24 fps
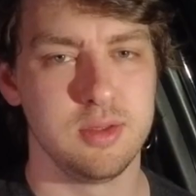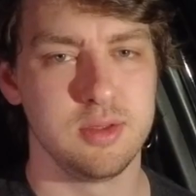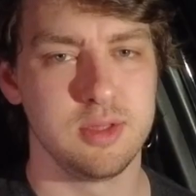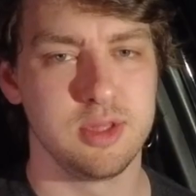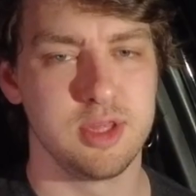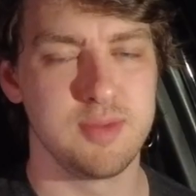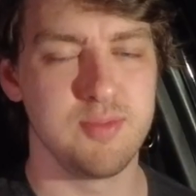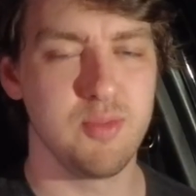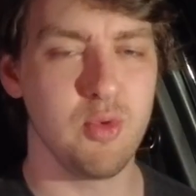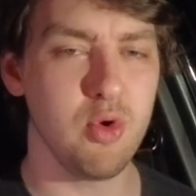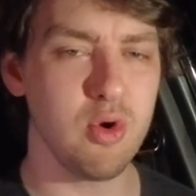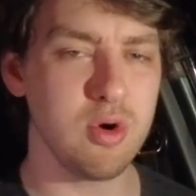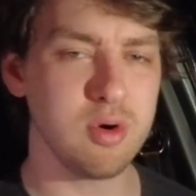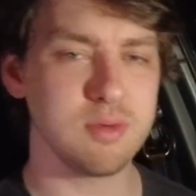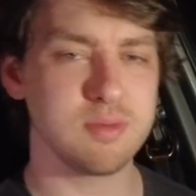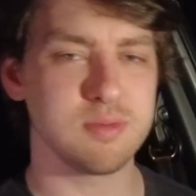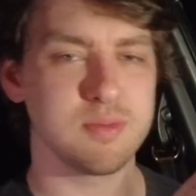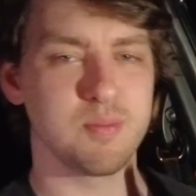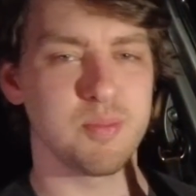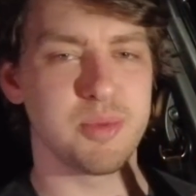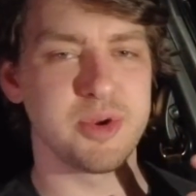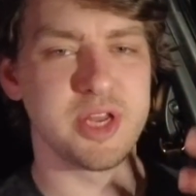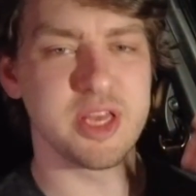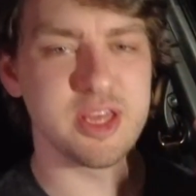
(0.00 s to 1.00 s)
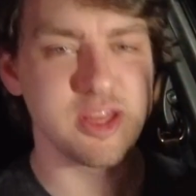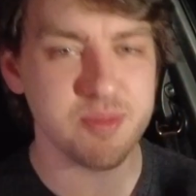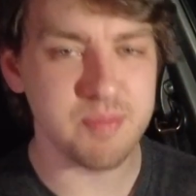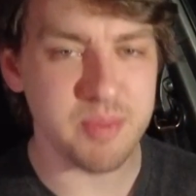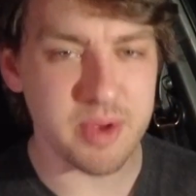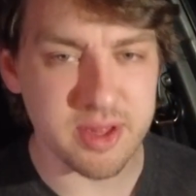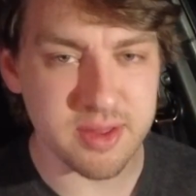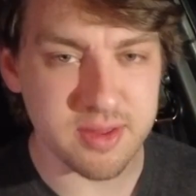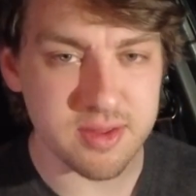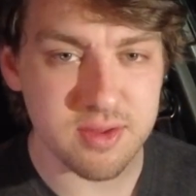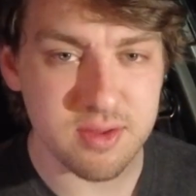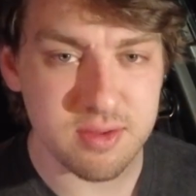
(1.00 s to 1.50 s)
The more
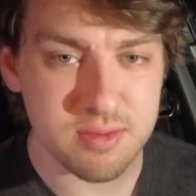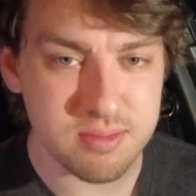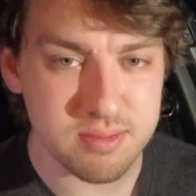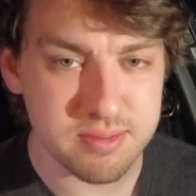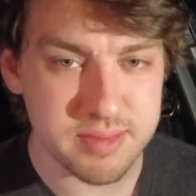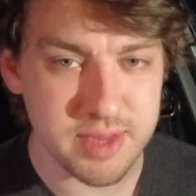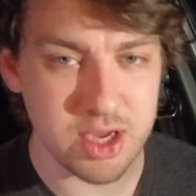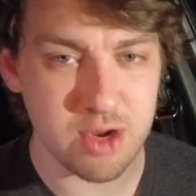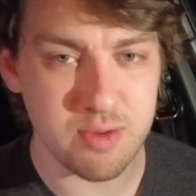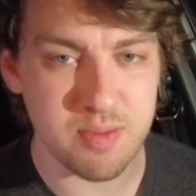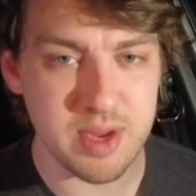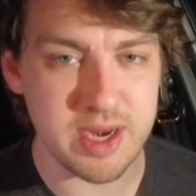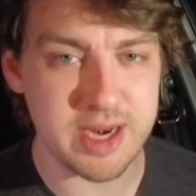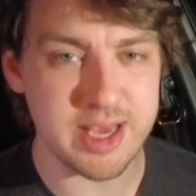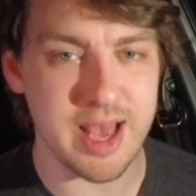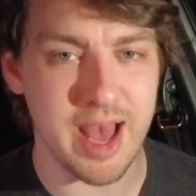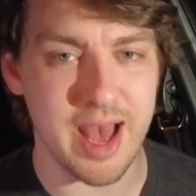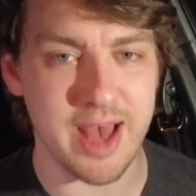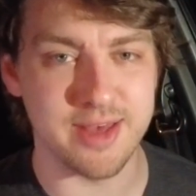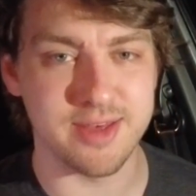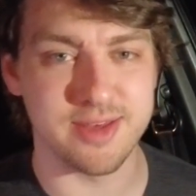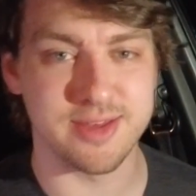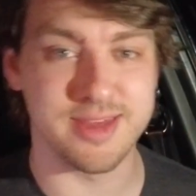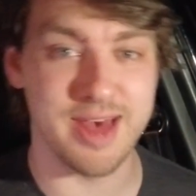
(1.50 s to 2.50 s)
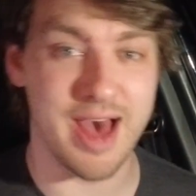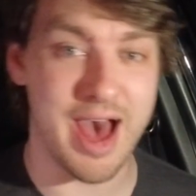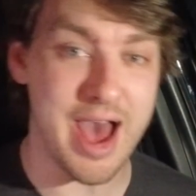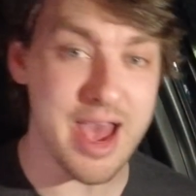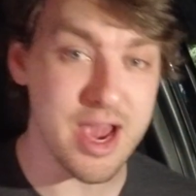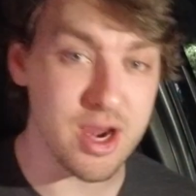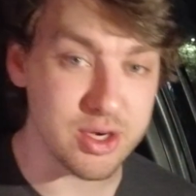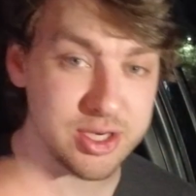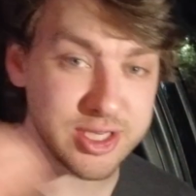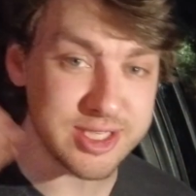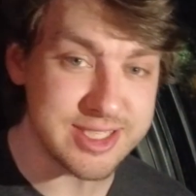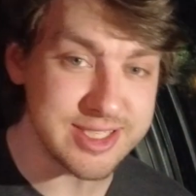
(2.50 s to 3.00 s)
participants that your meeting has, the
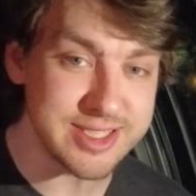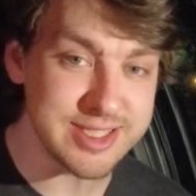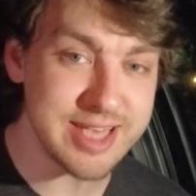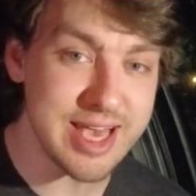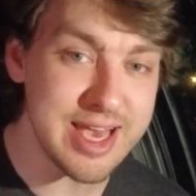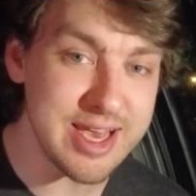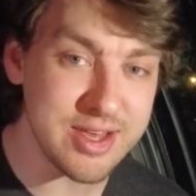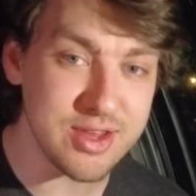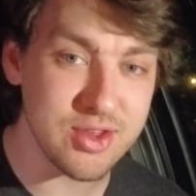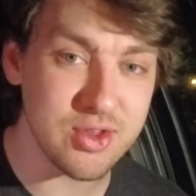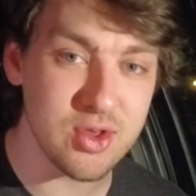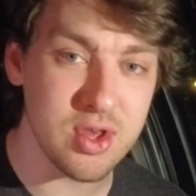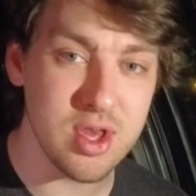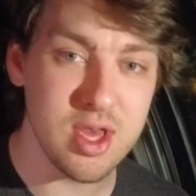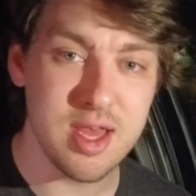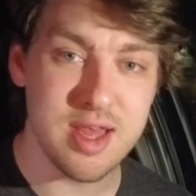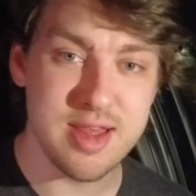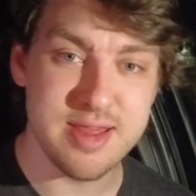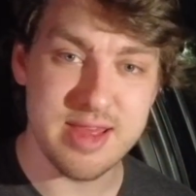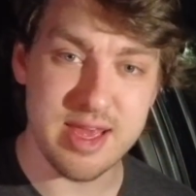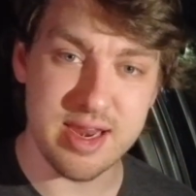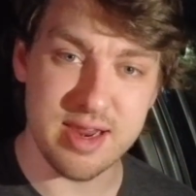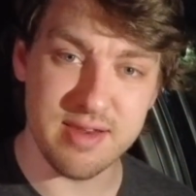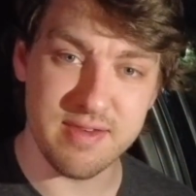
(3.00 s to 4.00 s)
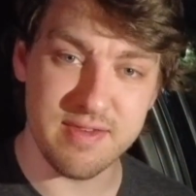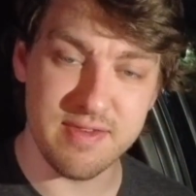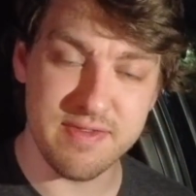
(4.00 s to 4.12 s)
higher stakes that it